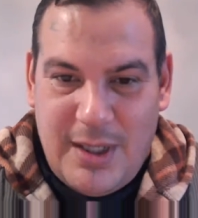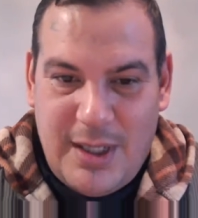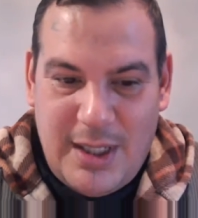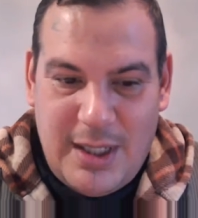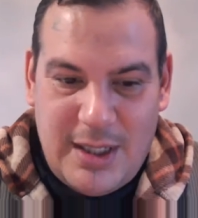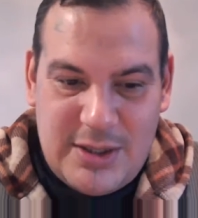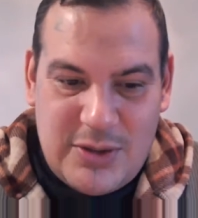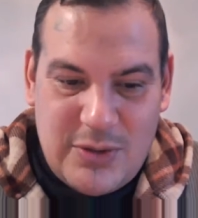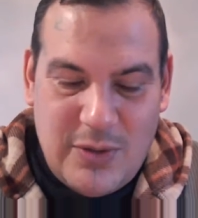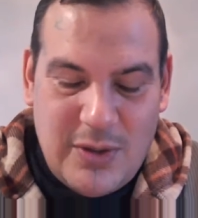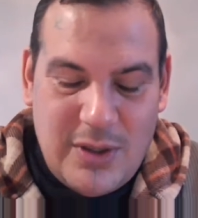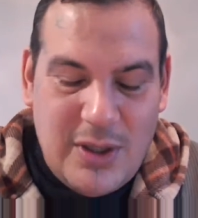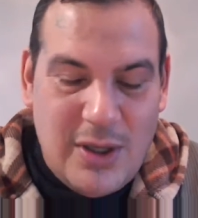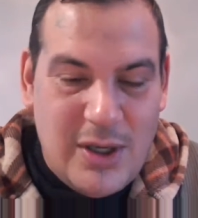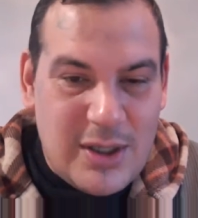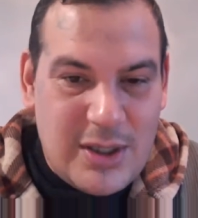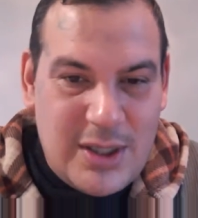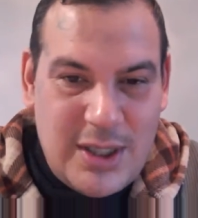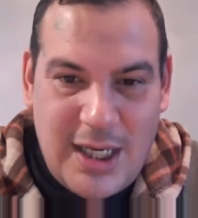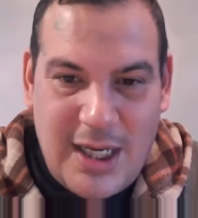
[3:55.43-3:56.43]
And so a
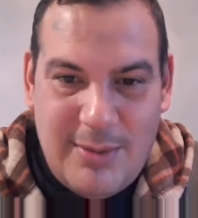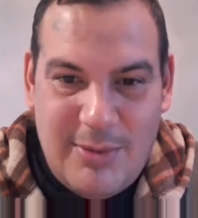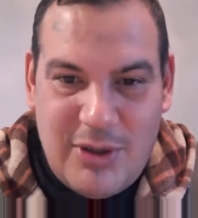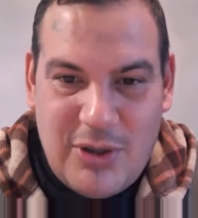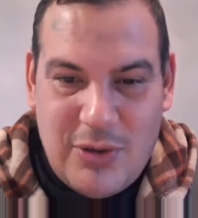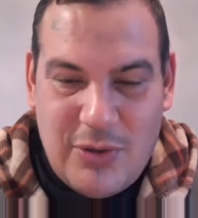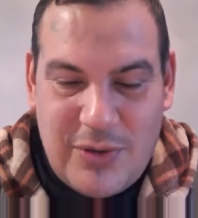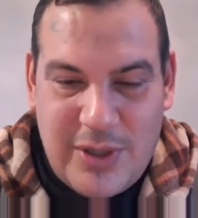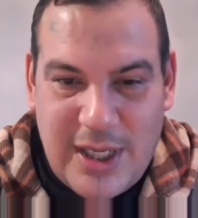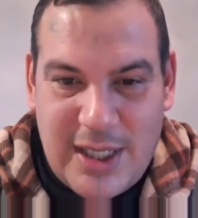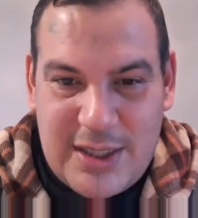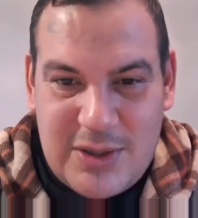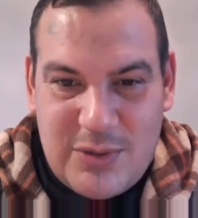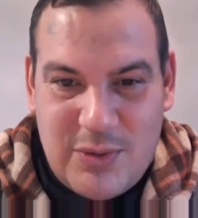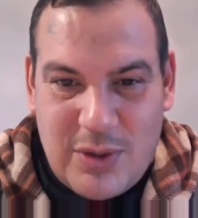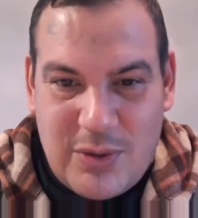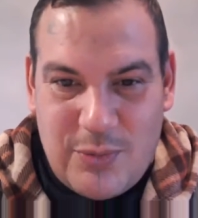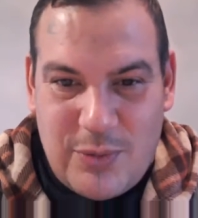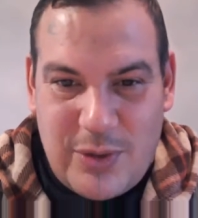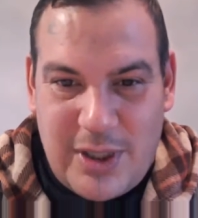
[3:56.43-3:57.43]
long time ago, that's
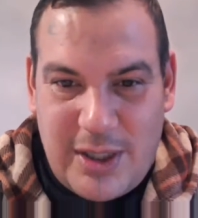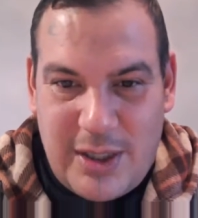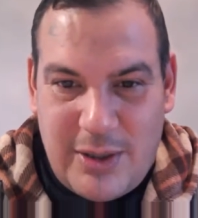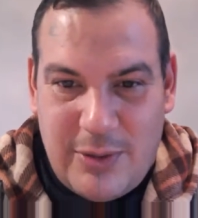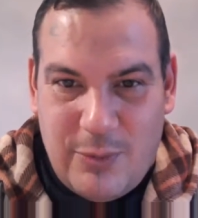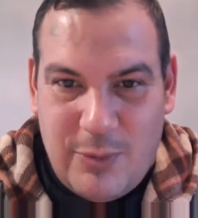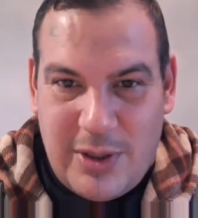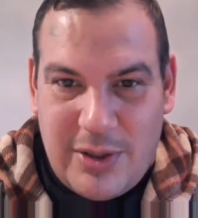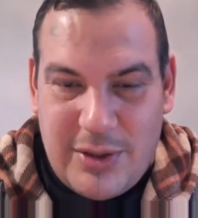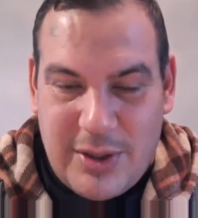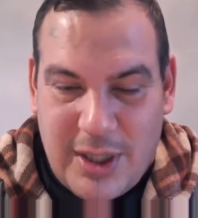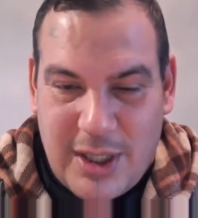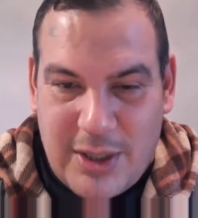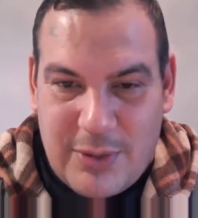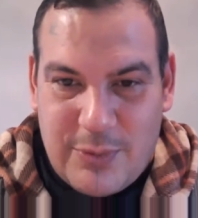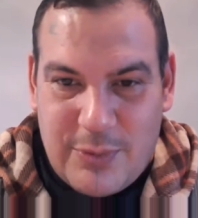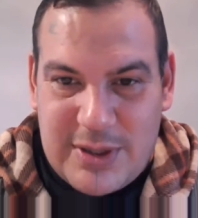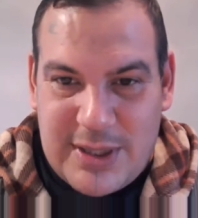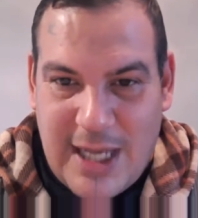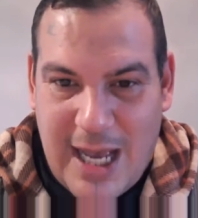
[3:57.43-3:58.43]
what we
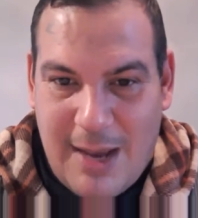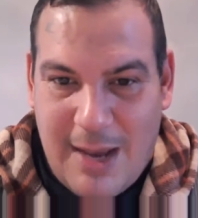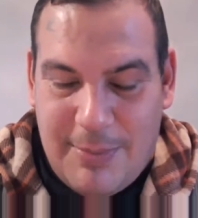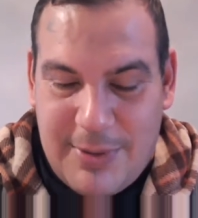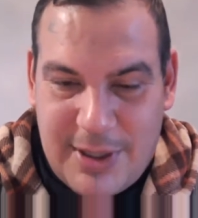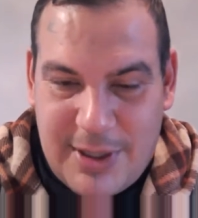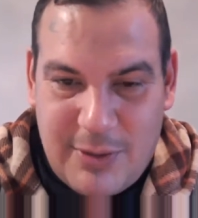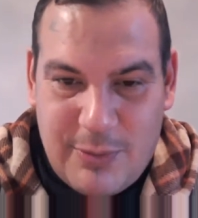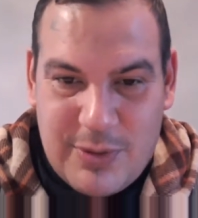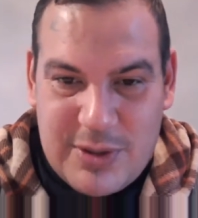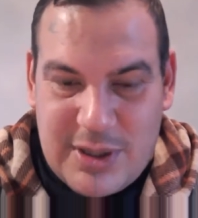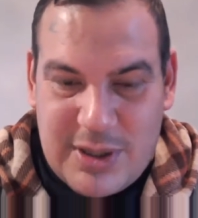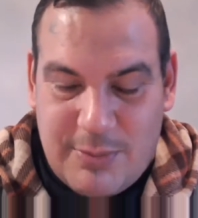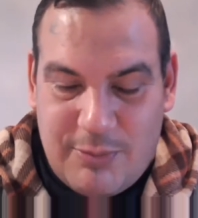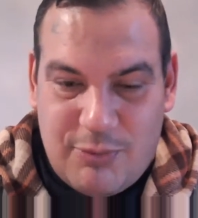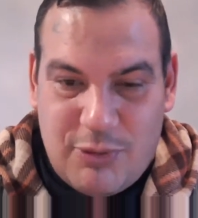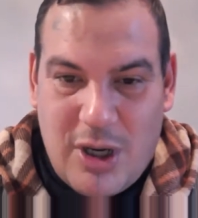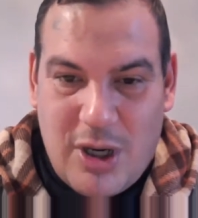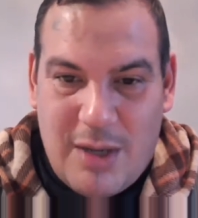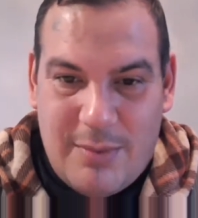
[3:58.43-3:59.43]
thought was happening, was a
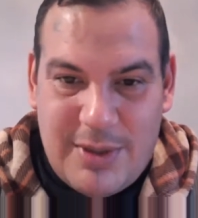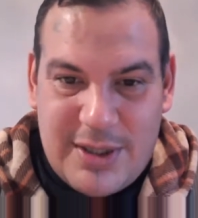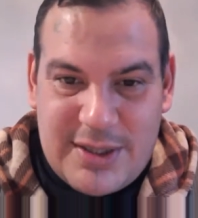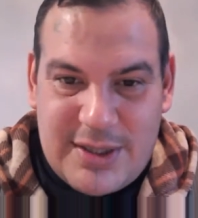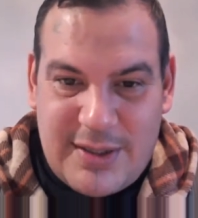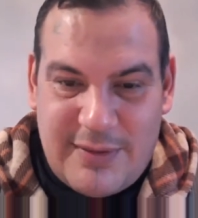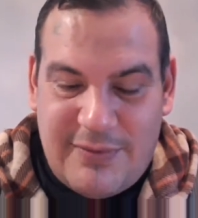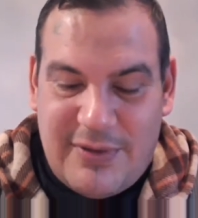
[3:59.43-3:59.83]
promise, a